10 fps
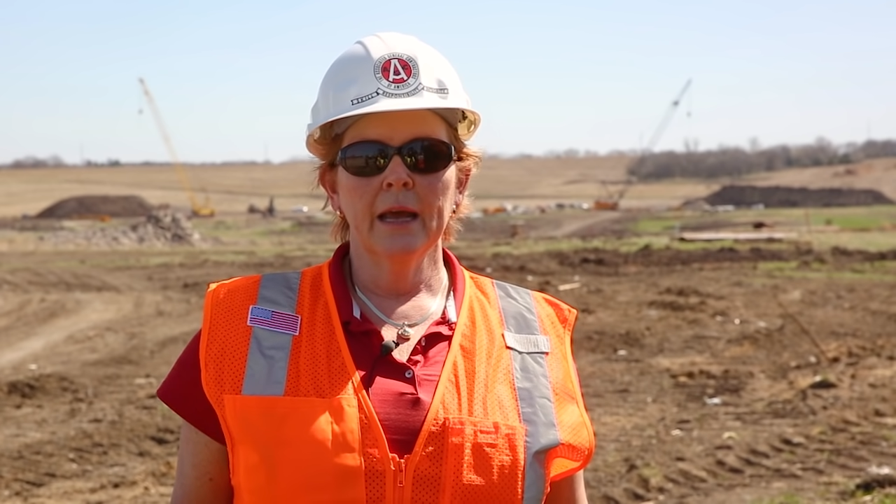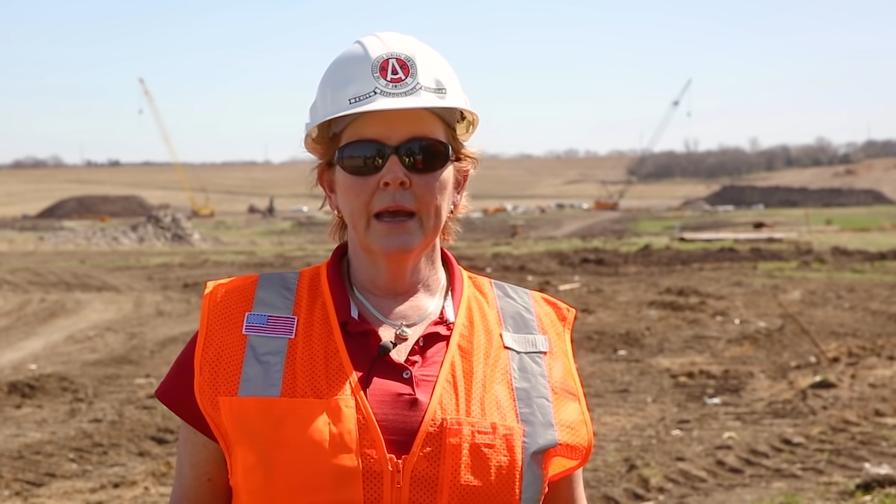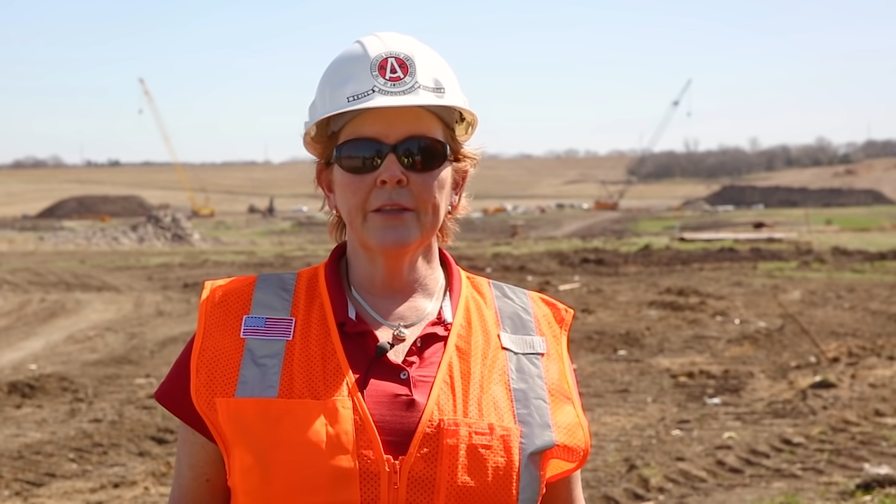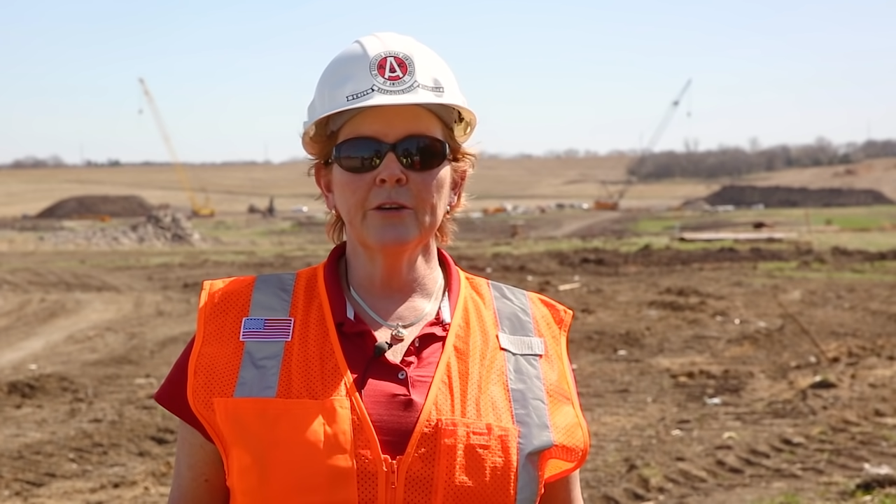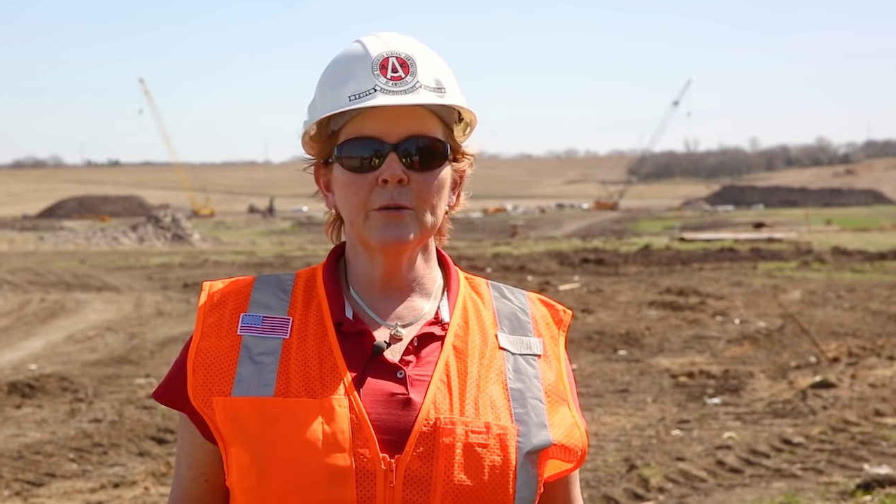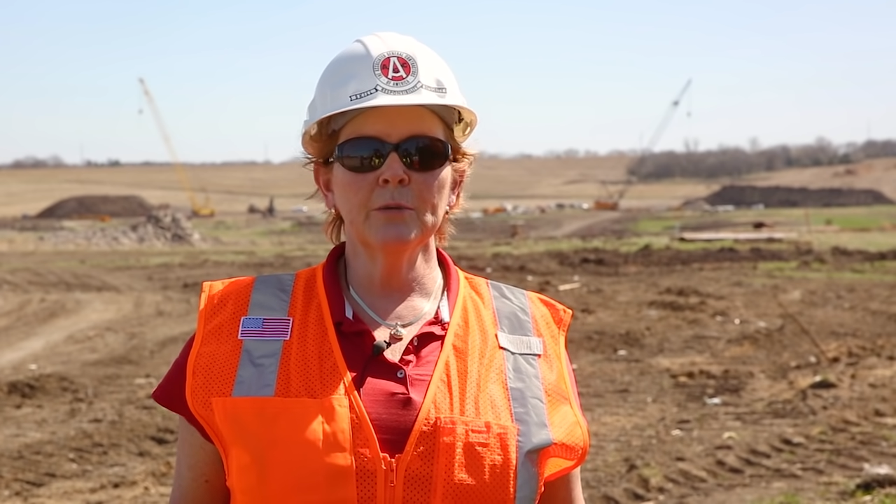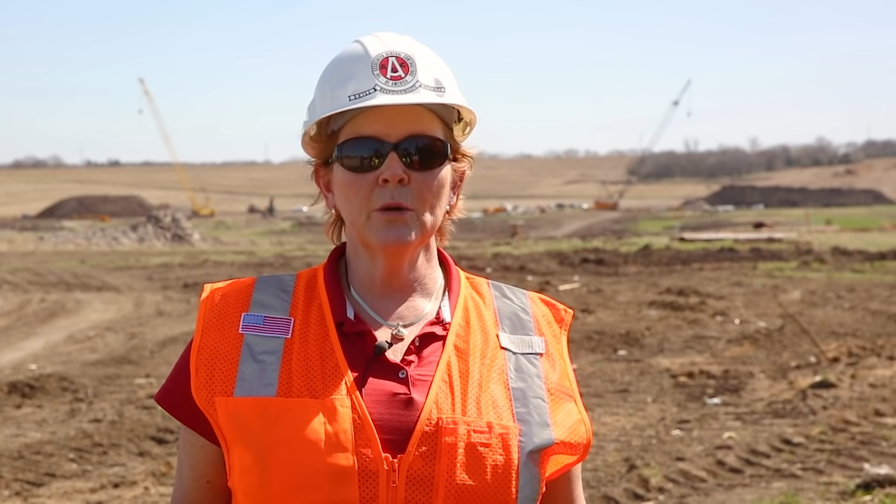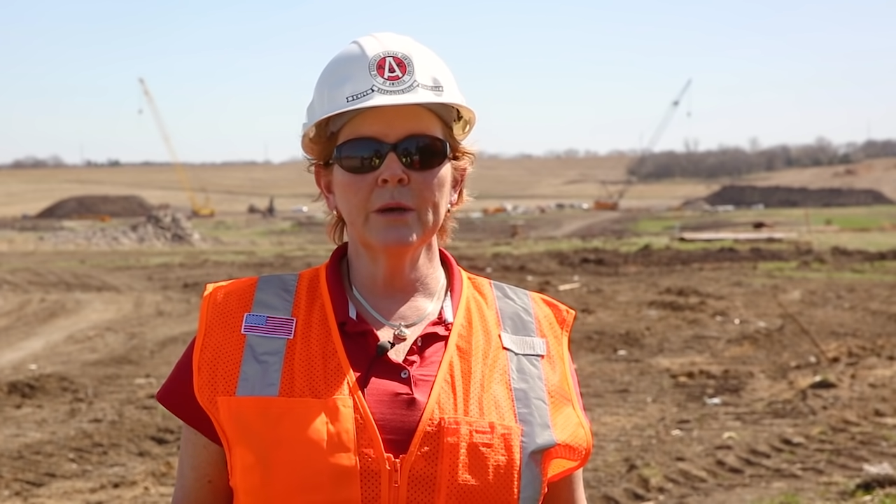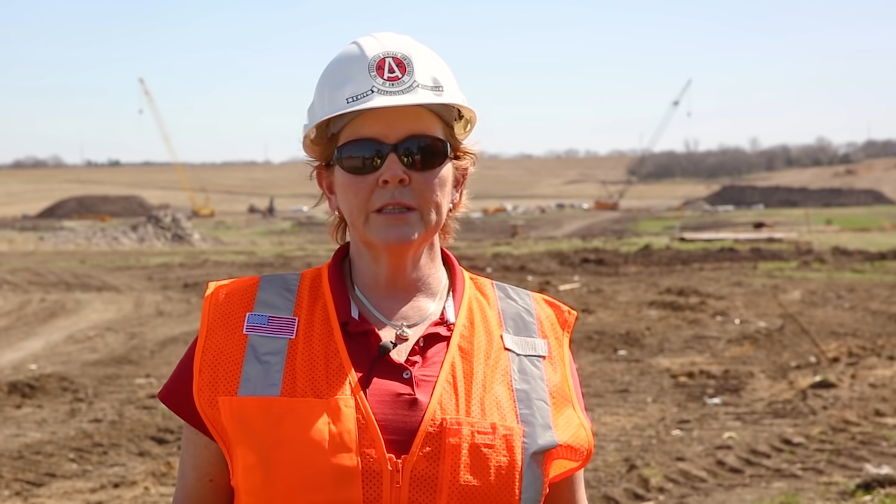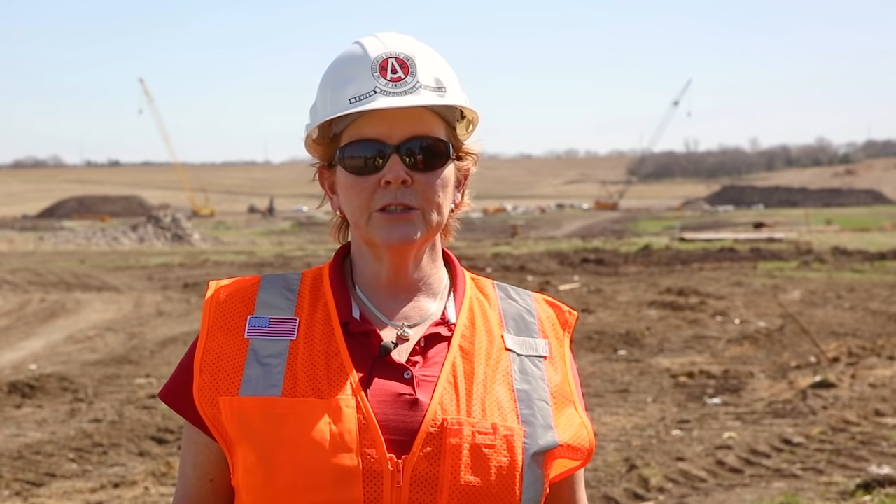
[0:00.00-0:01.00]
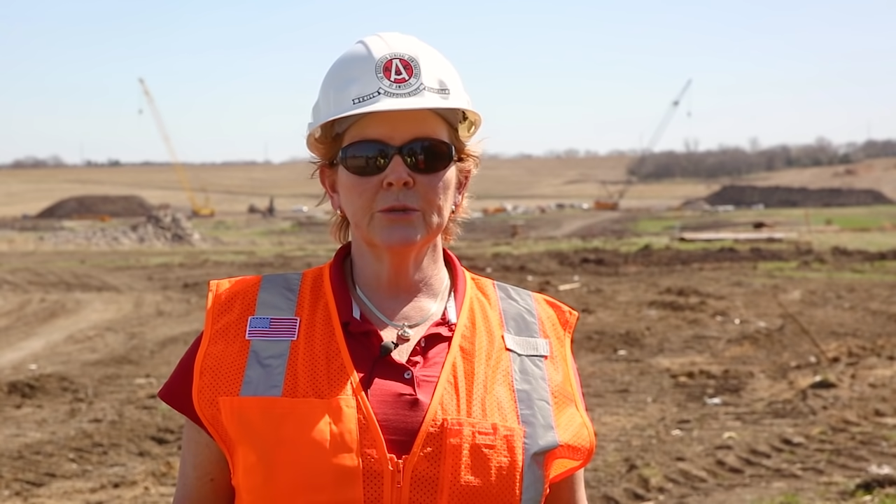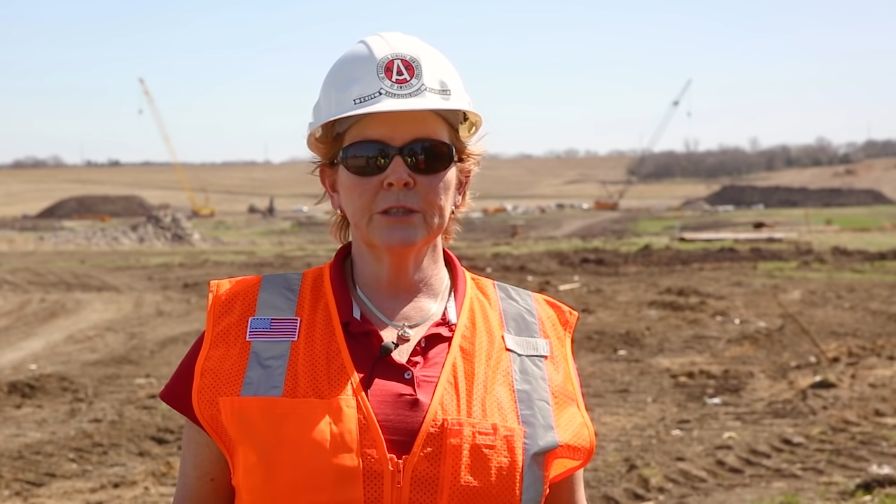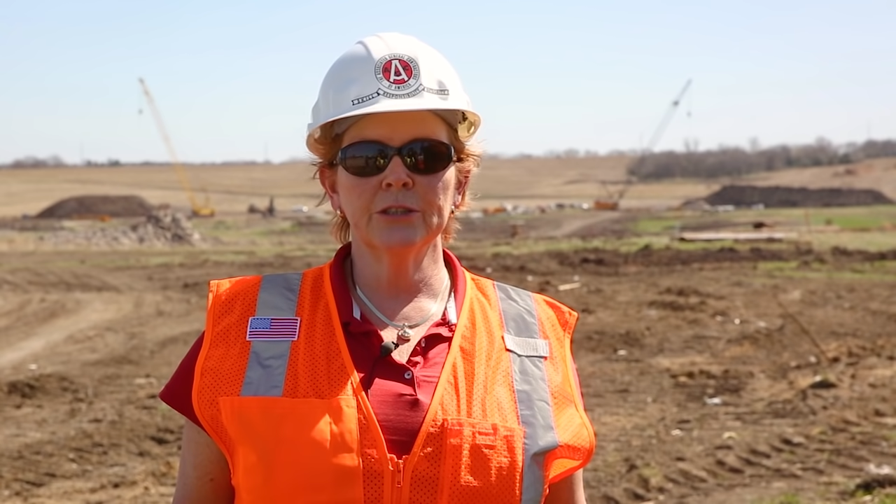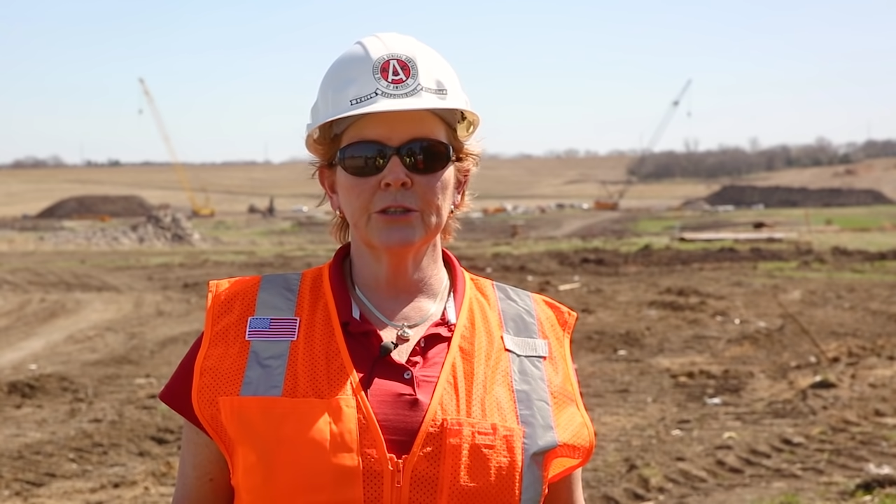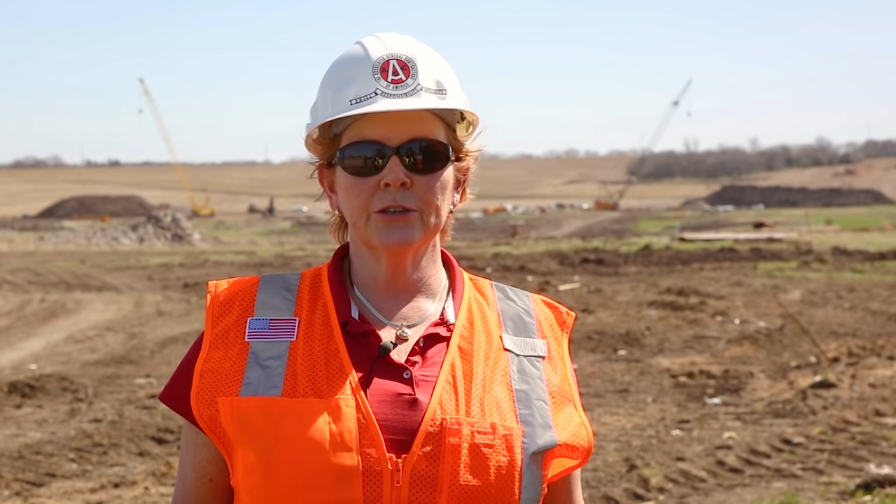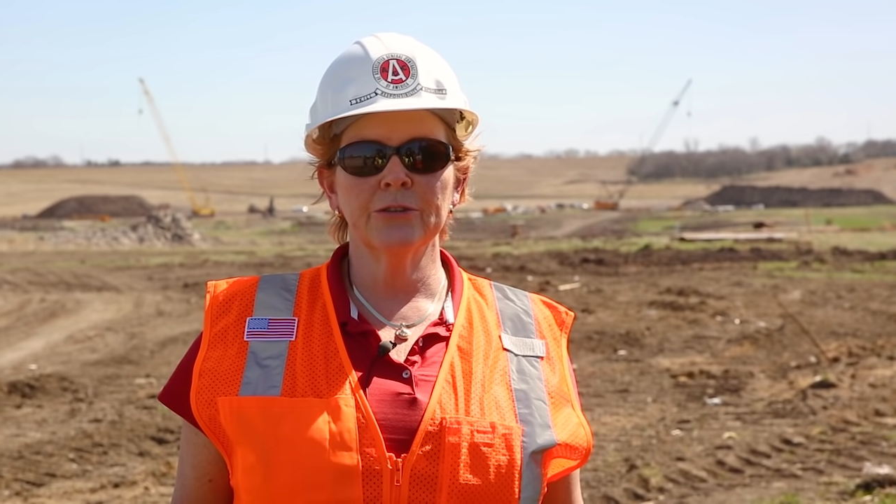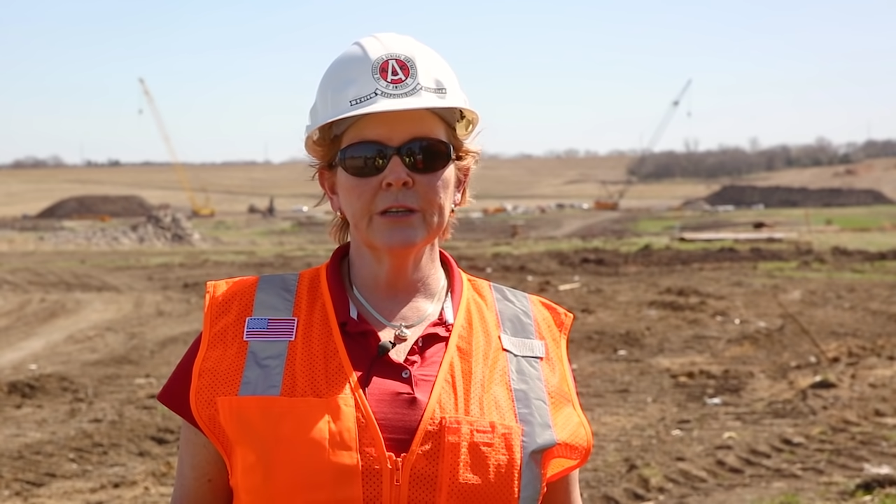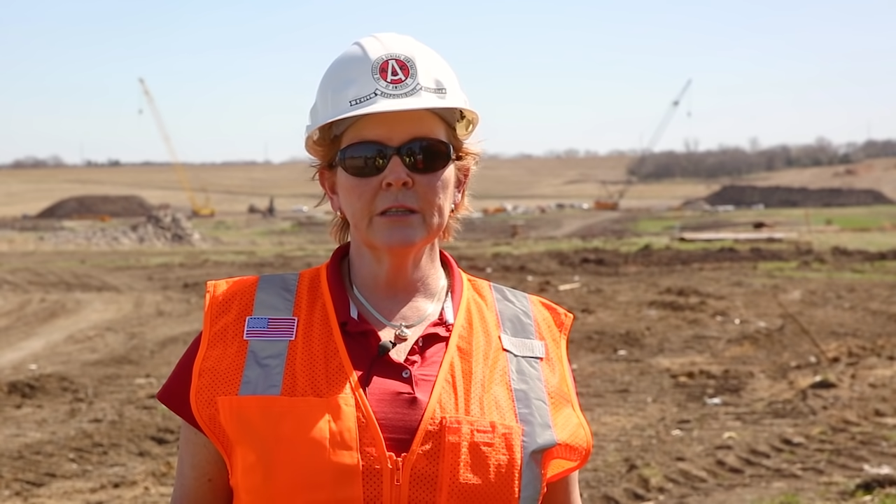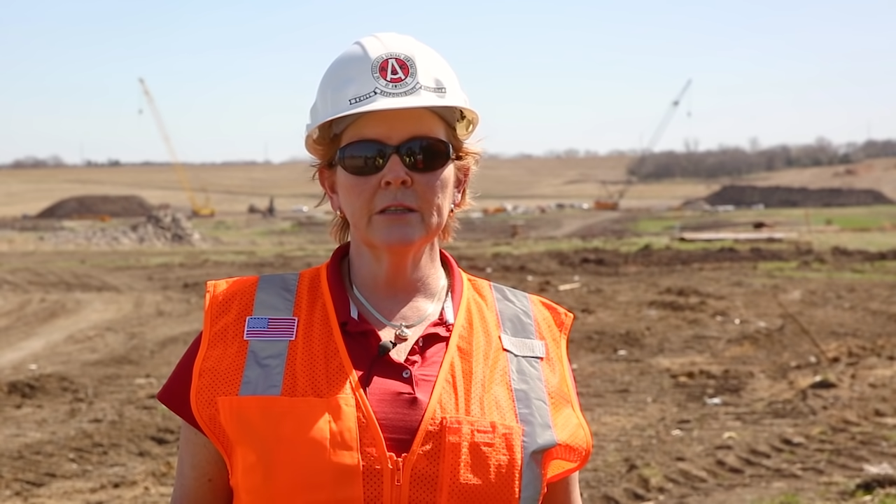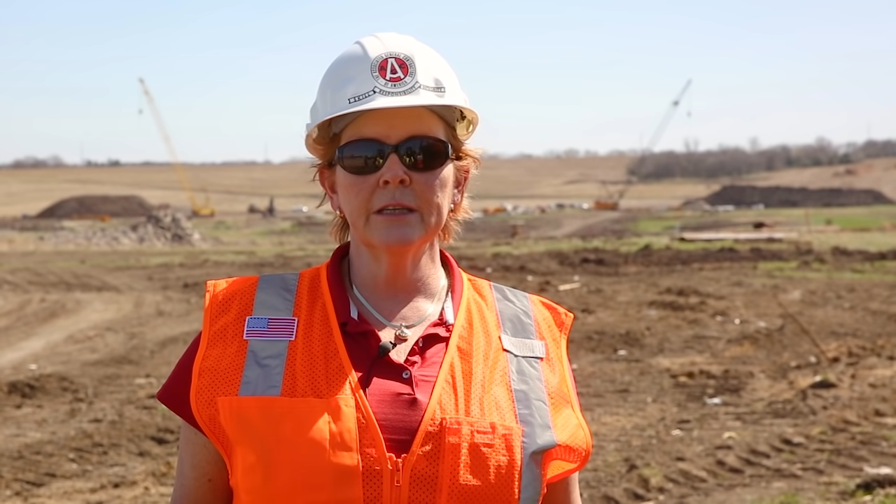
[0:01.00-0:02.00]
and their employees to ensure critical